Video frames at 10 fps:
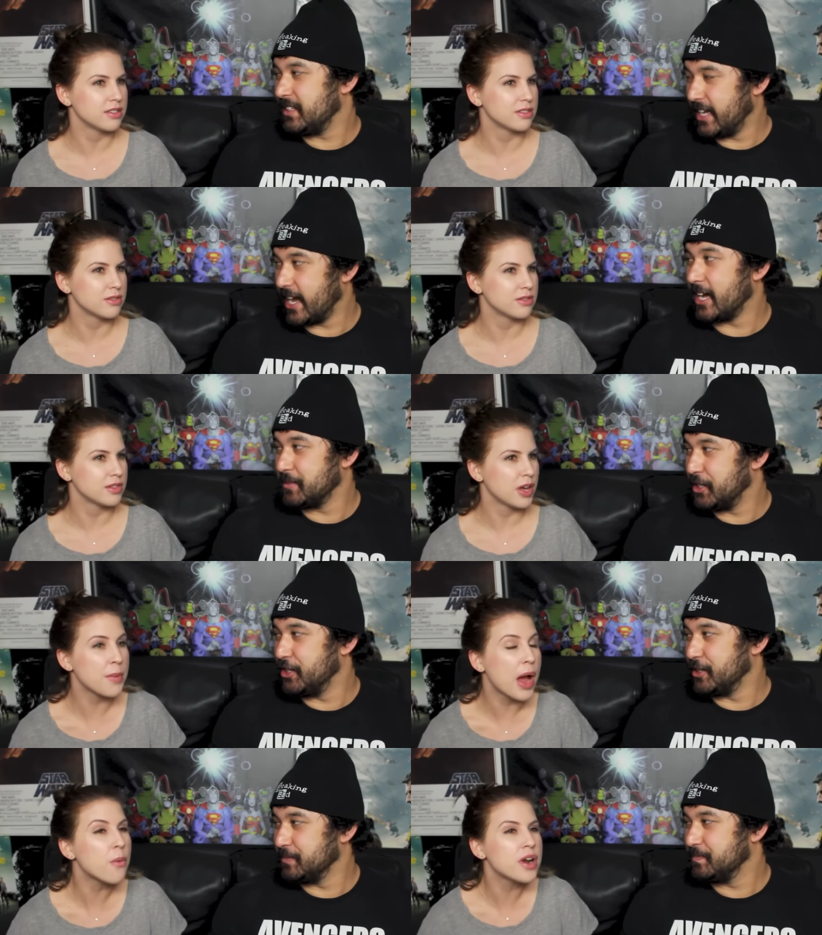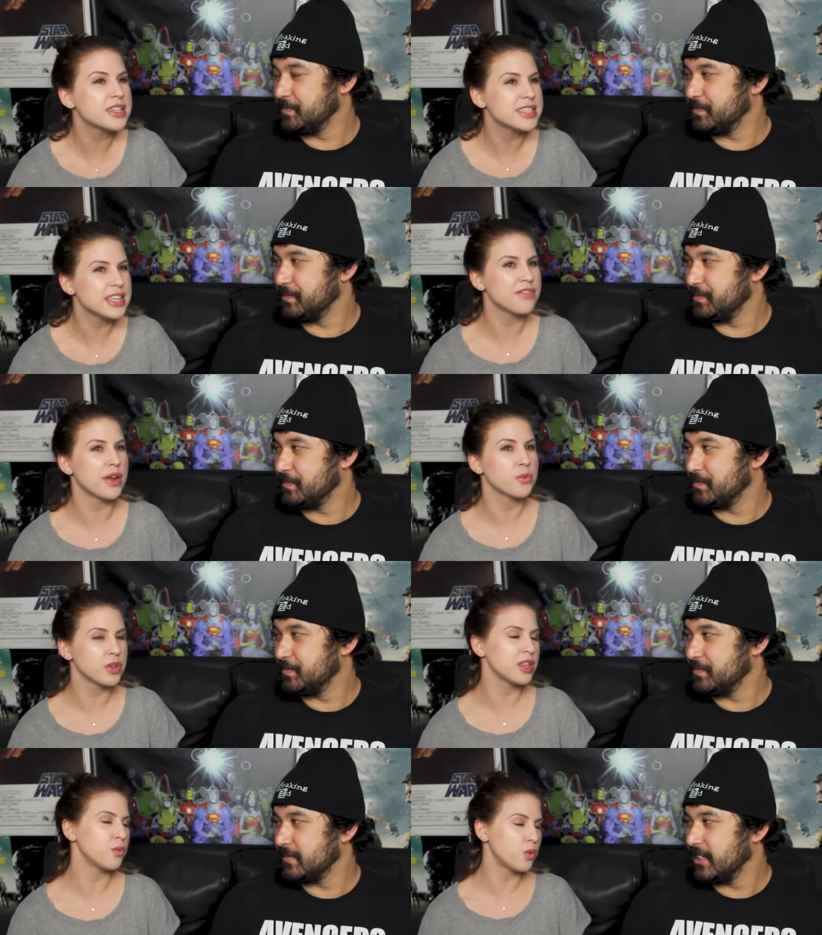Speaker 1: Yeah,
Speaker 2: you I do. mean, I want to see if I
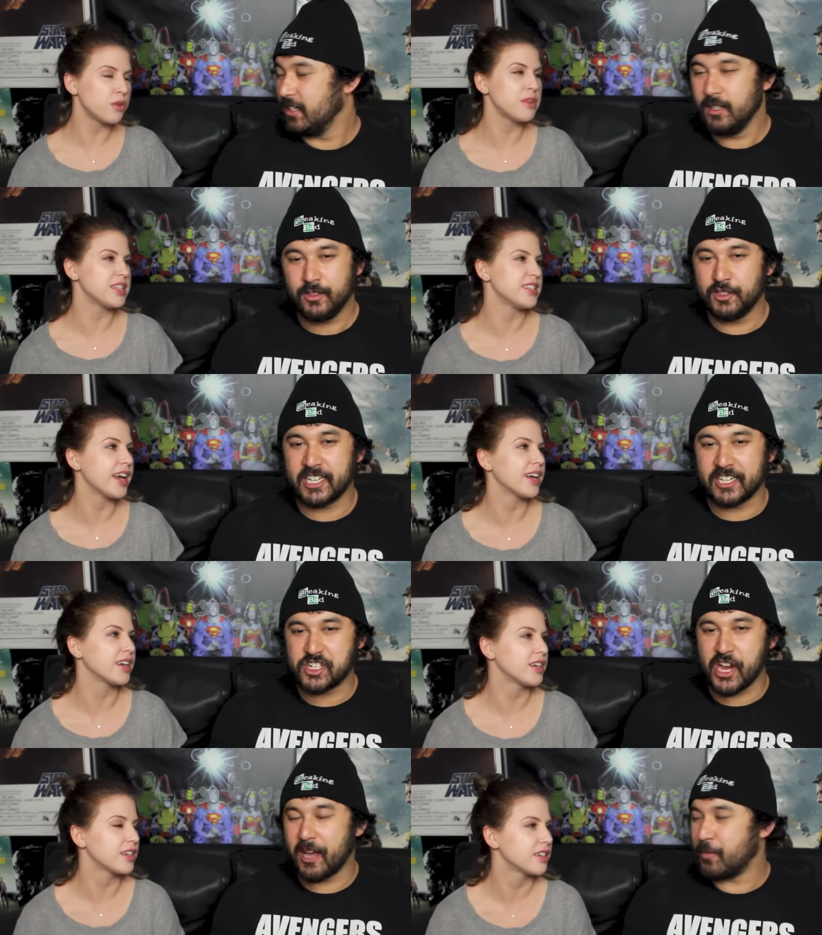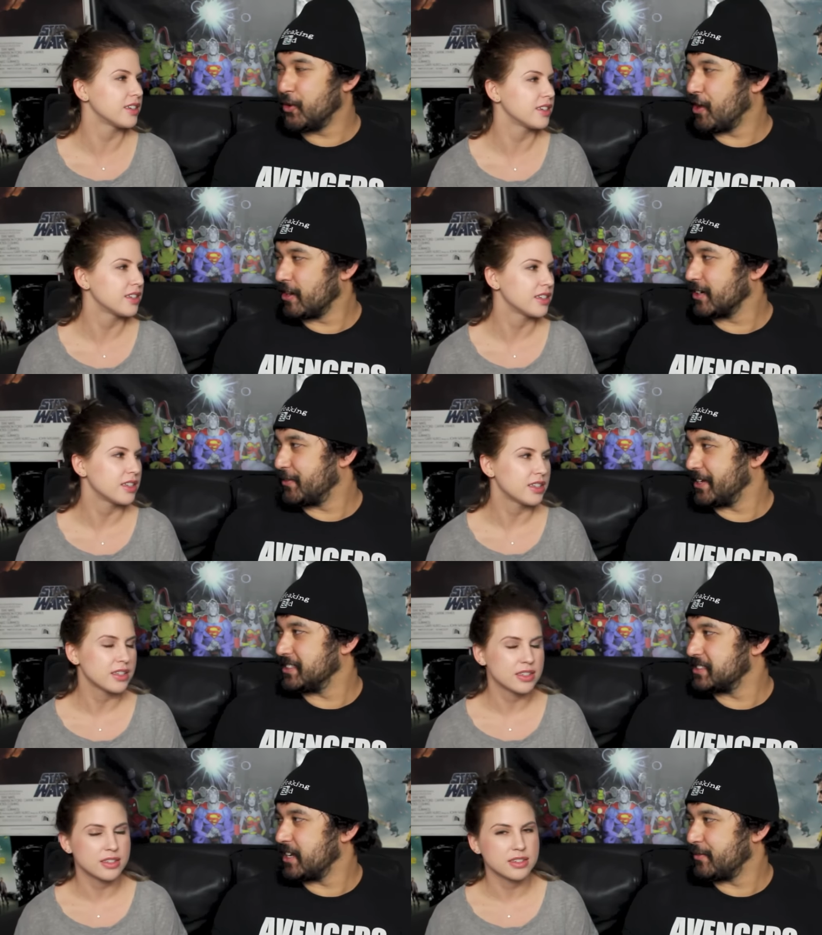really will be
Speaker 1: sick. There's like child pornography
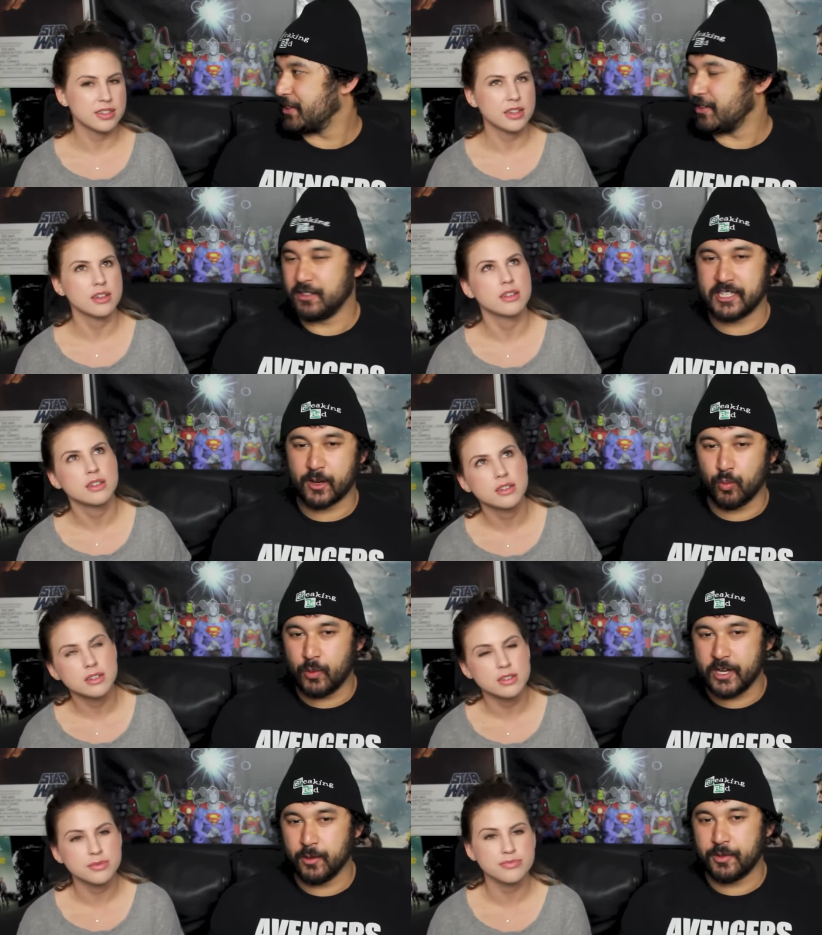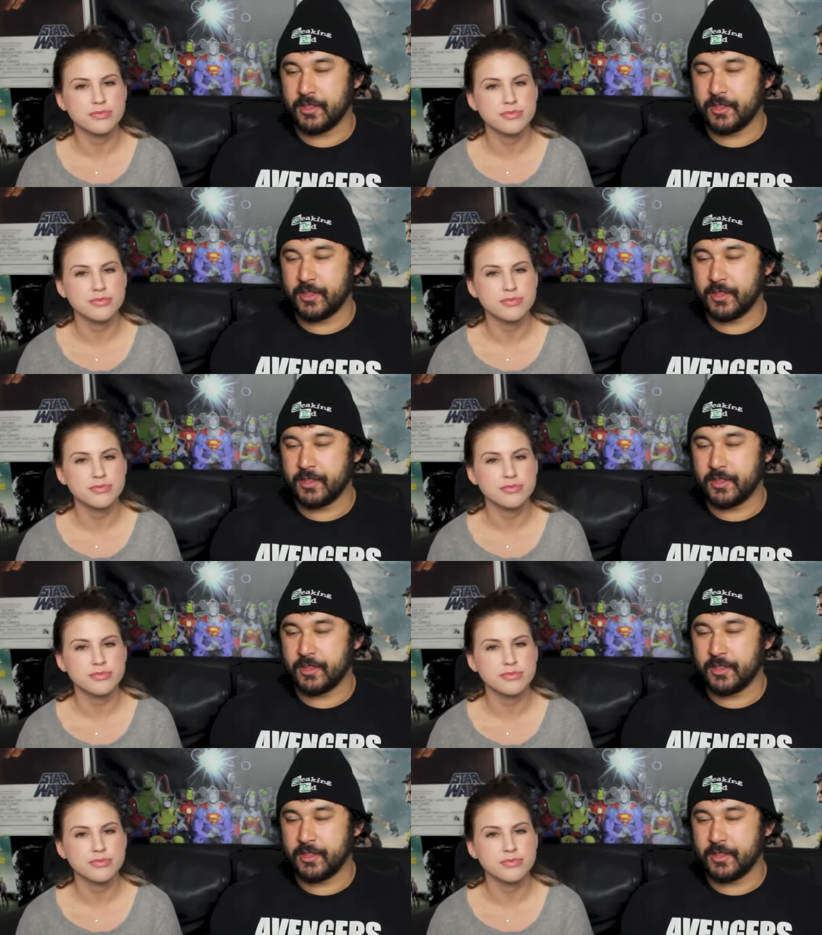and stuff in there. There's like real